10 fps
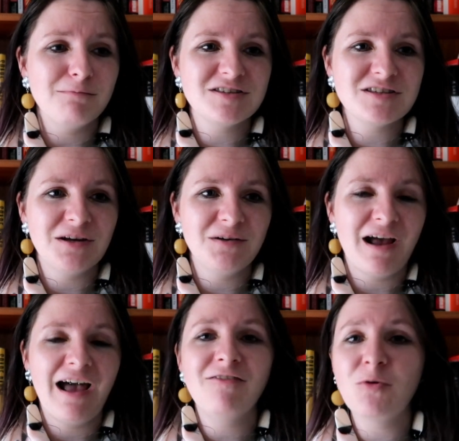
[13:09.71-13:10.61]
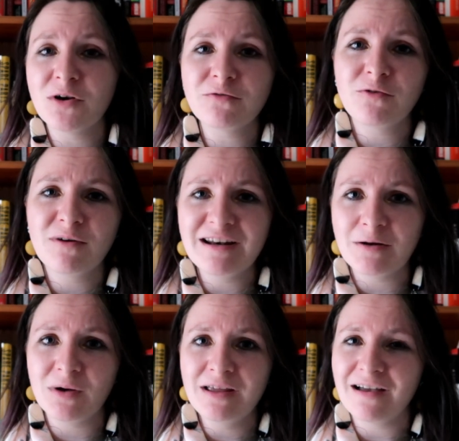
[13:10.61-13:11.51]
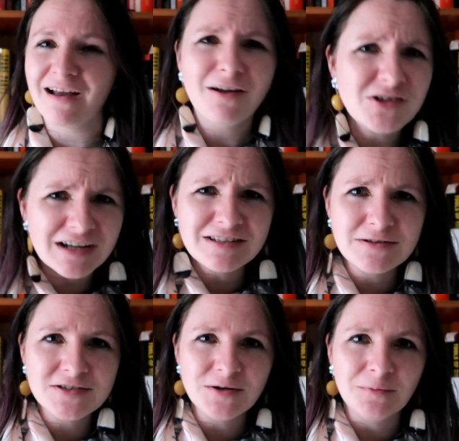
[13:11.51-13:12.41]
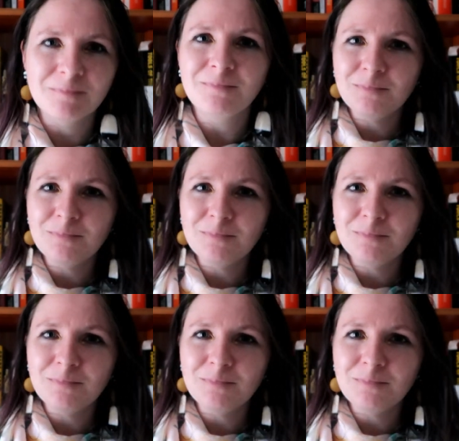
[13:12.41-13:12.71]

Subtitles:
So have a wonderful reading week, and I'll chat to you soon.